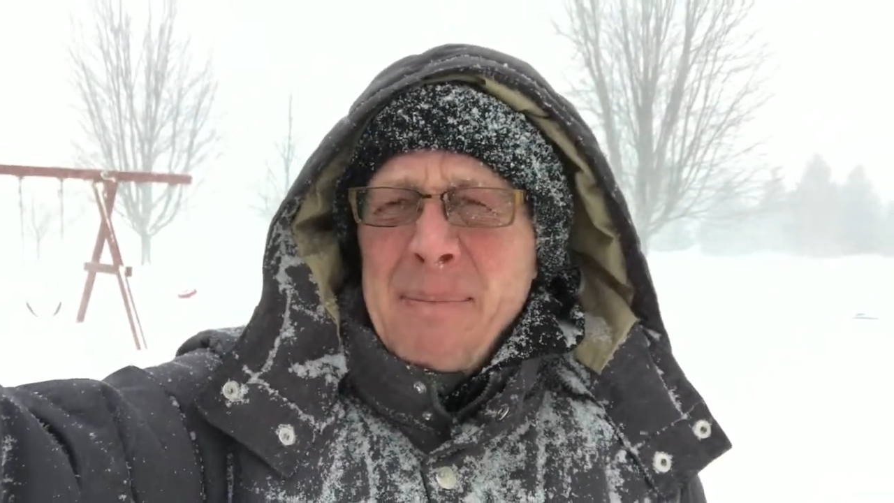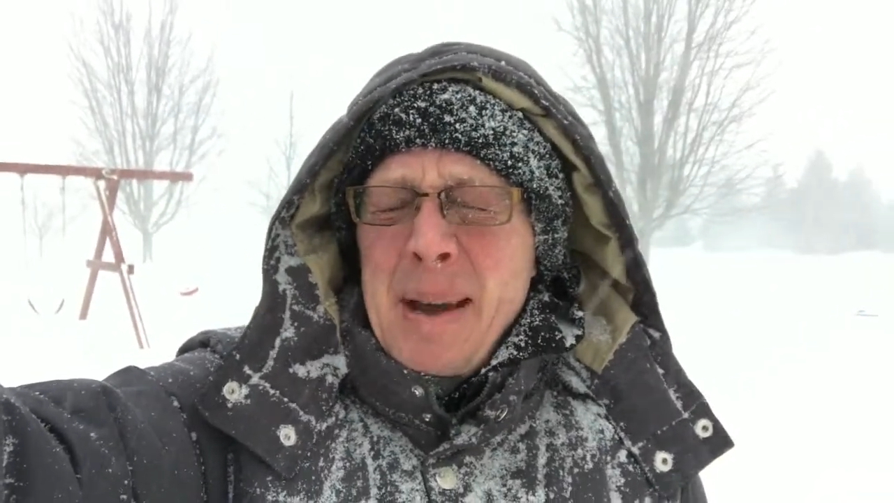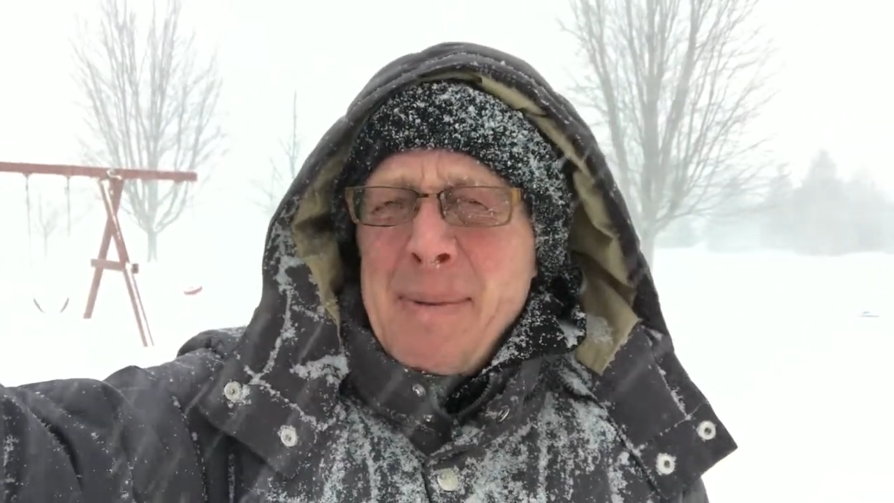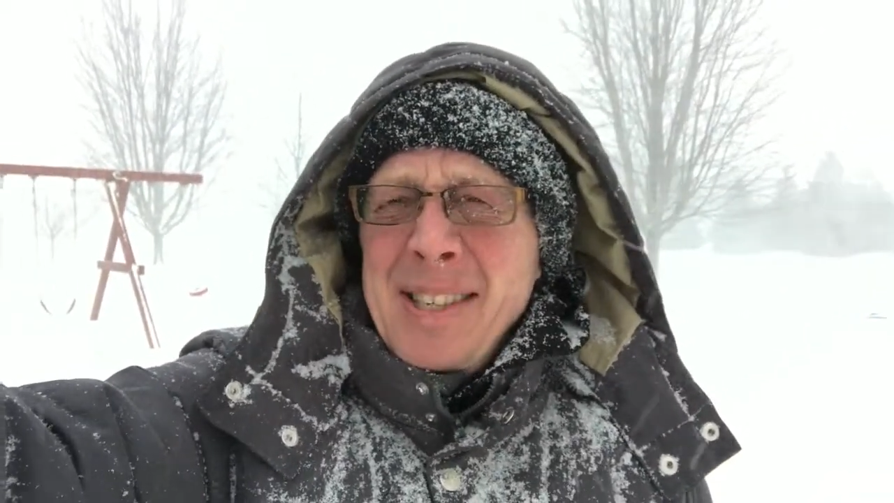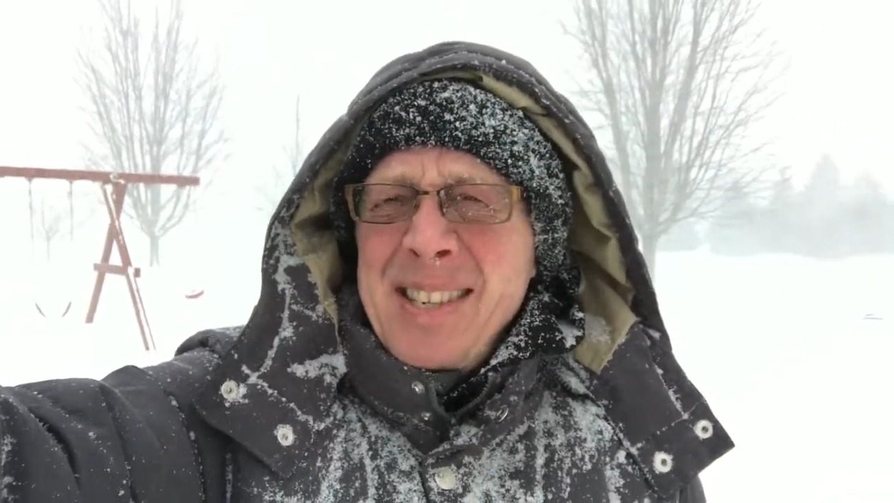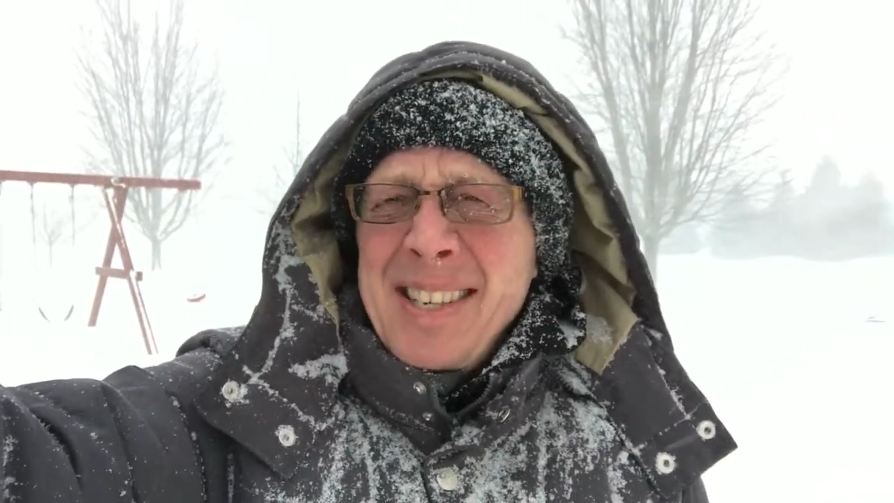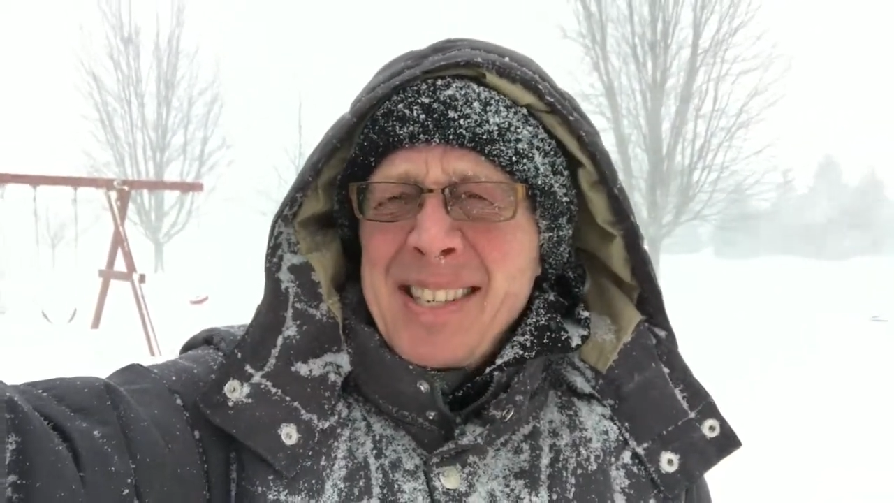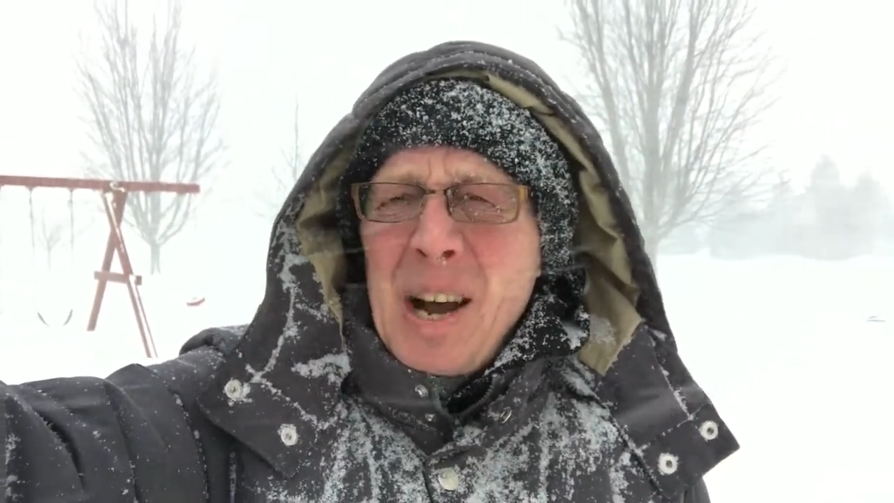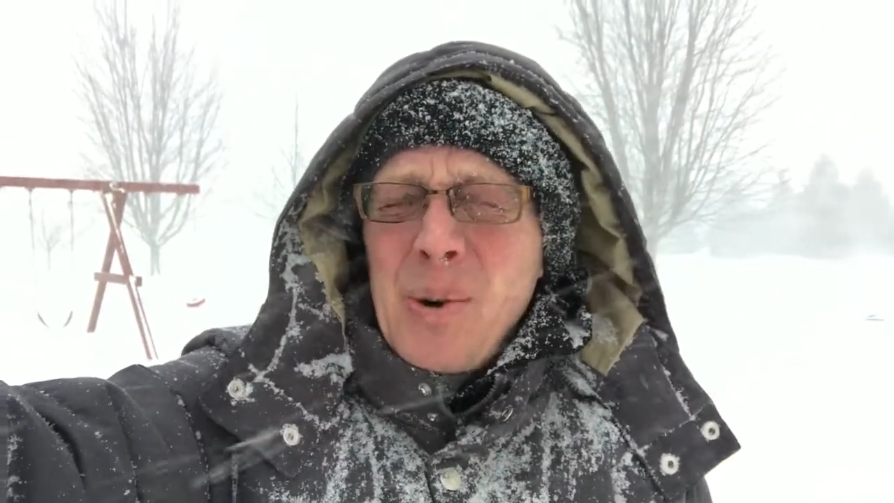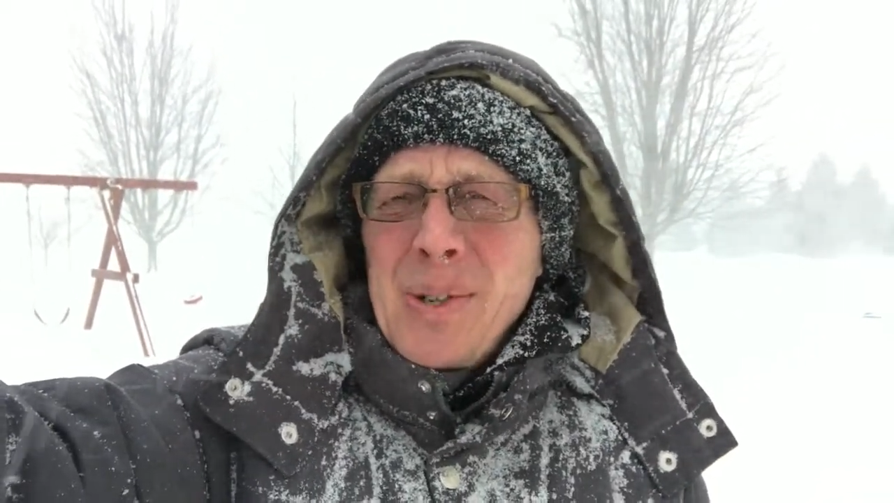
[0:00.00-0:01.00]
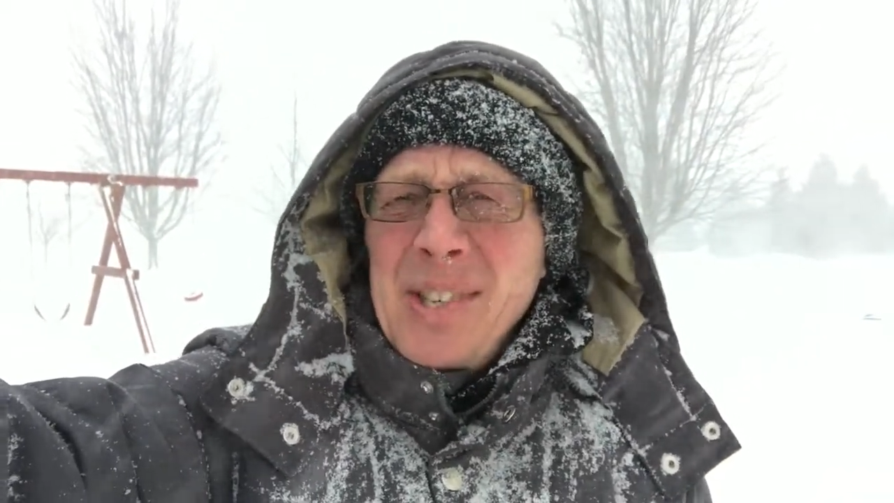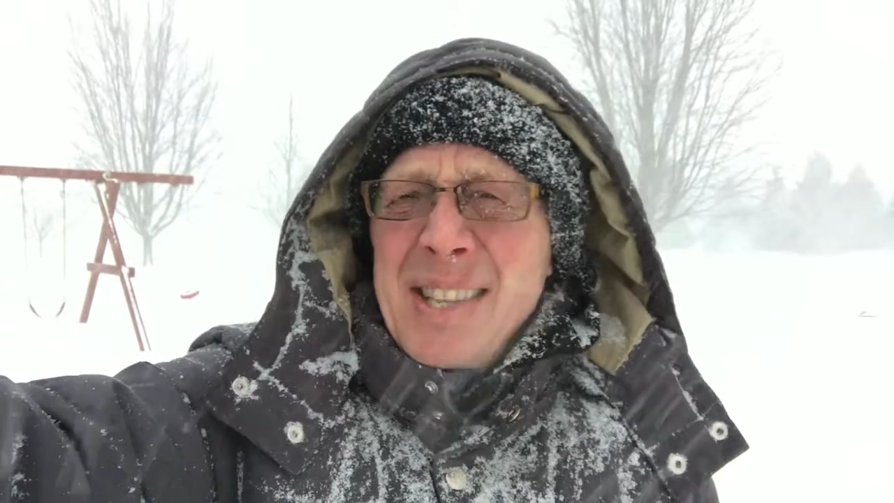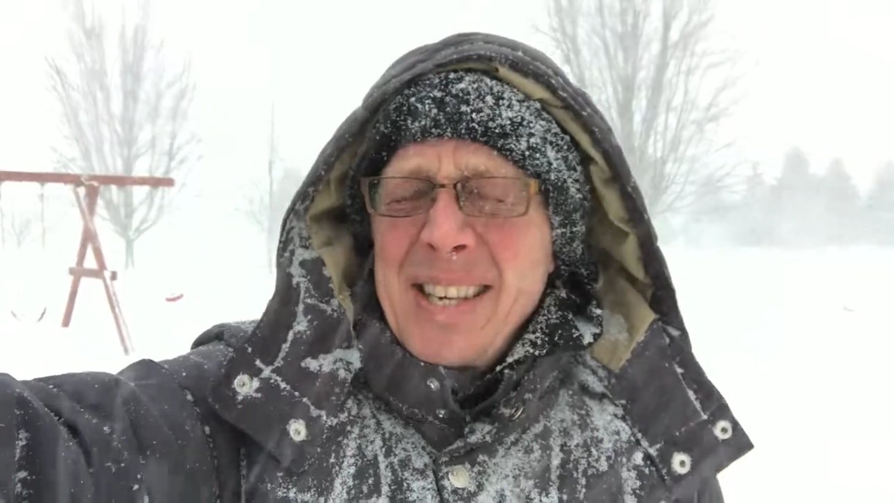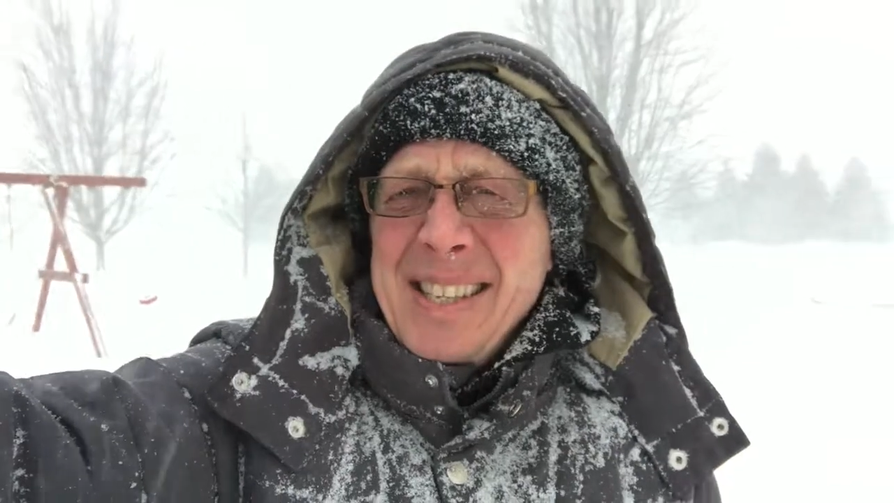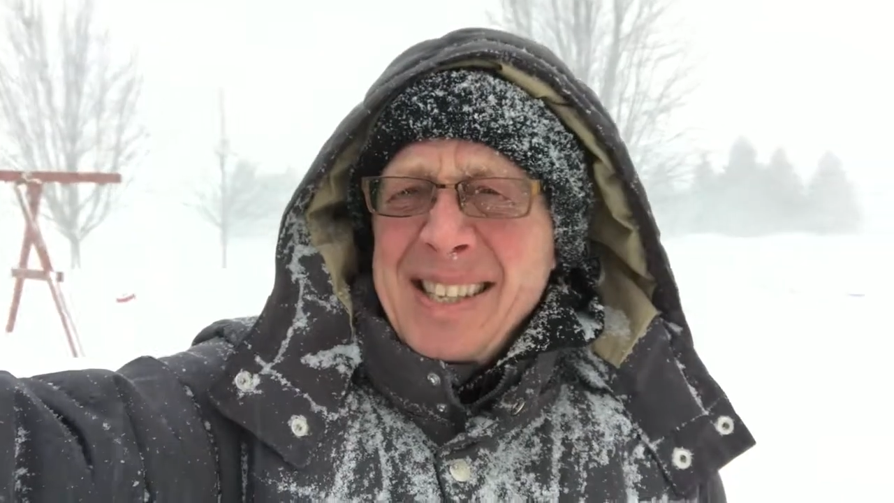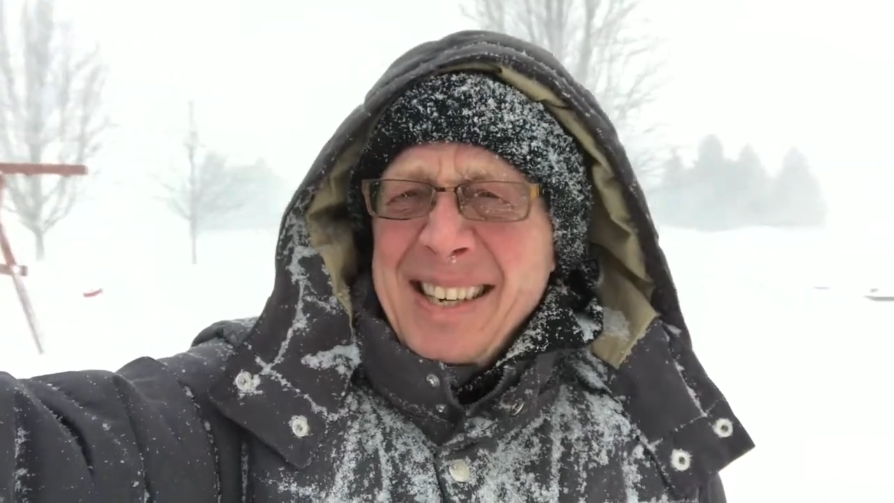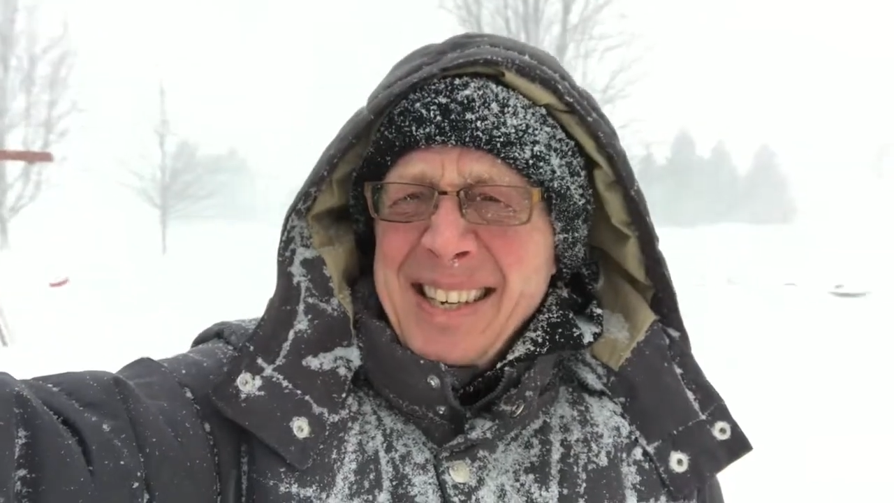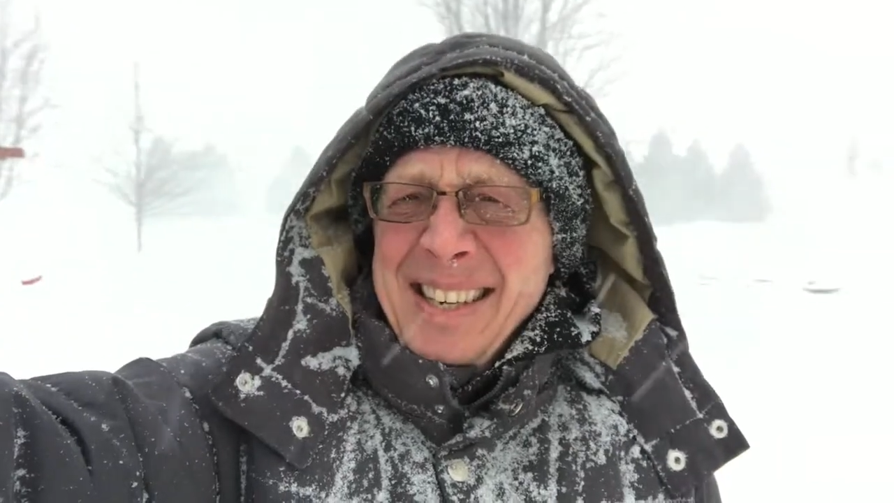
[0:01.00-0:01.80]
maybe six hours of this.